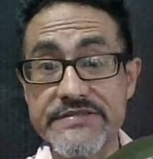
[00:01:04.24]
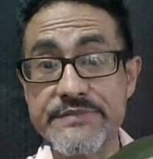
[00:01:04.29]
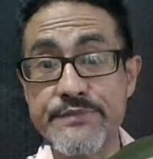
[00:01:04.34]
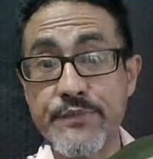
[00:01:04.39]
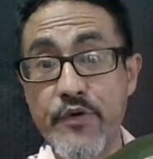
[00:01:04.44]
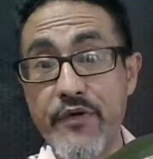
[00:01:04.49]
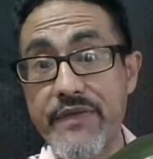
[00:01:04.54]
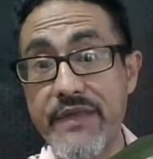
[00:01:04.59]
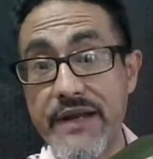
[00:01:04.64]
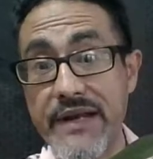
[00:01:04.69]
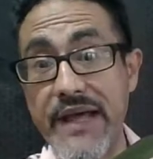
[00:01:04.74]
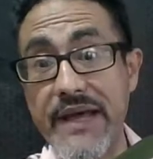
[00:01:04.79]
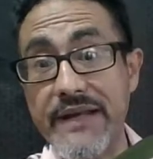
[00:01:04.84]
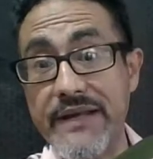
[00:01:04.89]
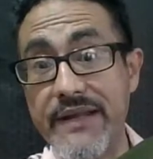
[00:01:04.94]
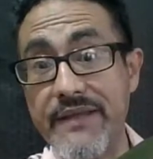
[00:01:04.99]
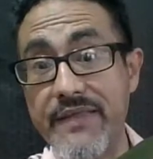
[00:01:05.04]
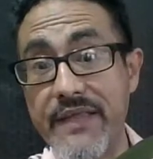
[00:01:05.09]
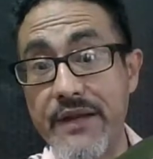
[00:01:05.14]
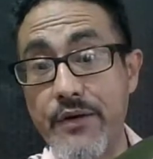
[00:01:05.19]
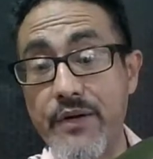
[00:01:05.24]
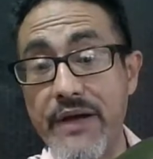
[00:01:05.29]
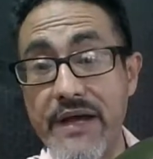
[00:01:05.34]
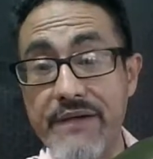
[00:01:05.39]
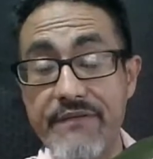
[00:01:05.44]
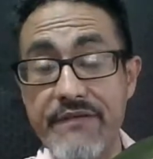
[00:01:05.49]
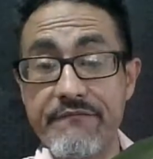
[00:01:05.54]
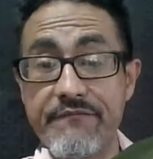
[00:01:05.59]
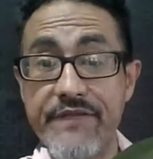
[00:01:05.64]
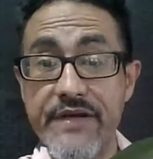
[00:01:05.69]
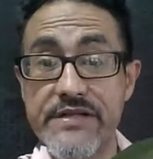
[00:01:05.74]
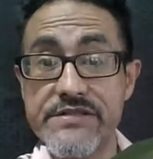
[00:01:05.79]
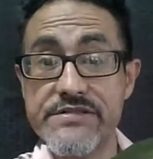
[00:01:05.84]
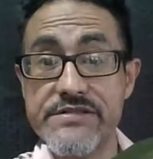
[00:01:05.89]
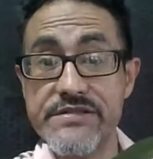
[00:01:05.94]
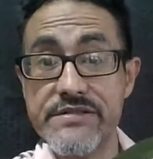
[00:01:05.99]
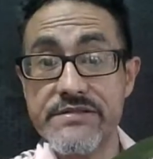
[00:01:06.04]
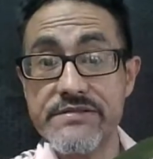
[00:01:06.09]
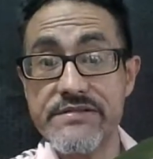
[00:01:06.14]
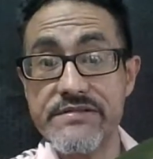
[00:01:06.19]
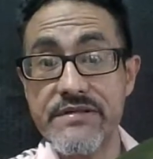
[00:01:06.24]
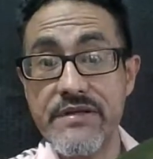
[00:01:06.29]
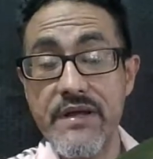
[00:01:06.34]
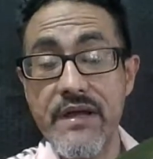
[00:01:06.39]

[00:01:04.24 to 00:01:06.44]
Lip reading: more than likely they don't have infections.